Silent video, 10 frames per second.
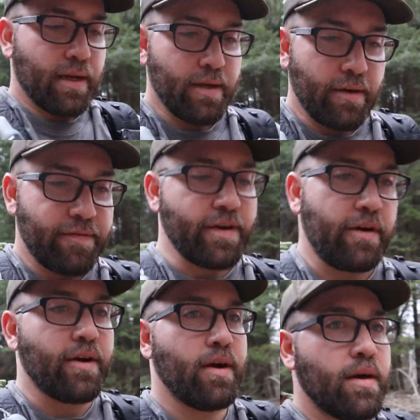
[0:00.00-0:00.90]
don't know if
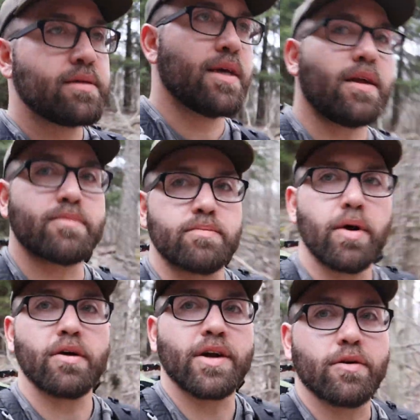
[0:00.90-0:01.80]
they're set up to
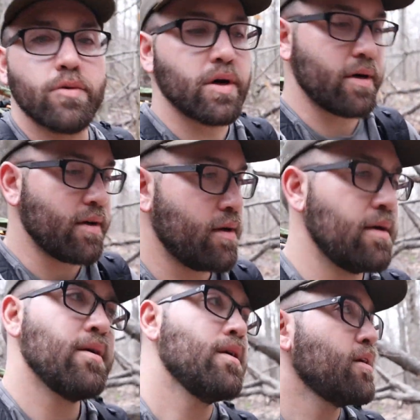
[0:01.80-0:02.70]
party or what.
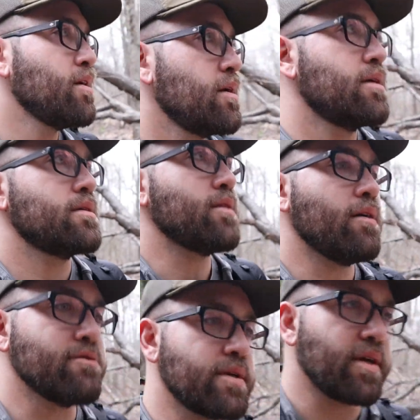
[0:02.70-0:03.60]
So I
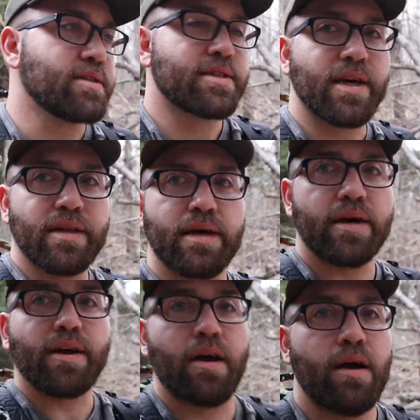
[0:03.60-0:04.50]
wasn't gonna stay
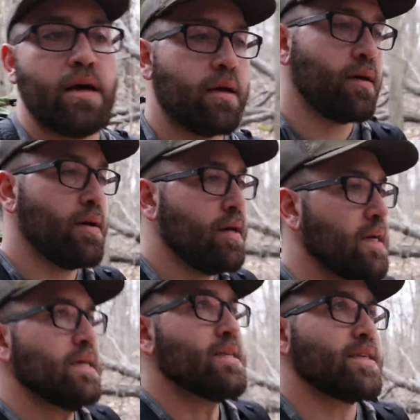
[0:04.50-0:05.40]
there,
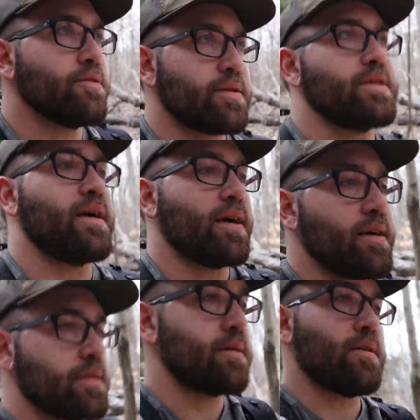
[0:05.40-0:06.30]
deal with
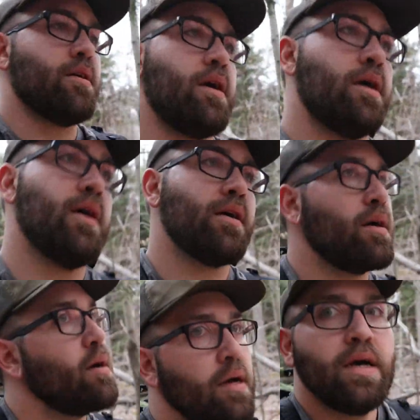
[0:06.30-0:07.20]
that. So
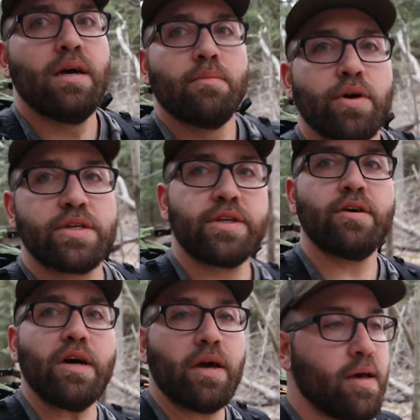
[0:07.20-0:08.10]
pushing
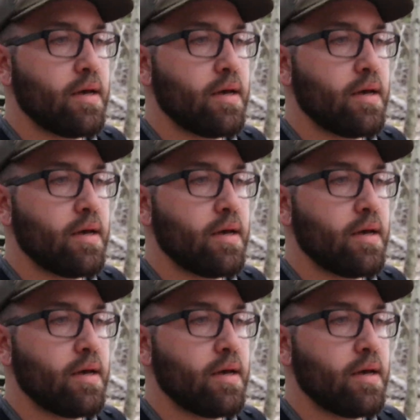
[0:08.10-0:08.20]
on.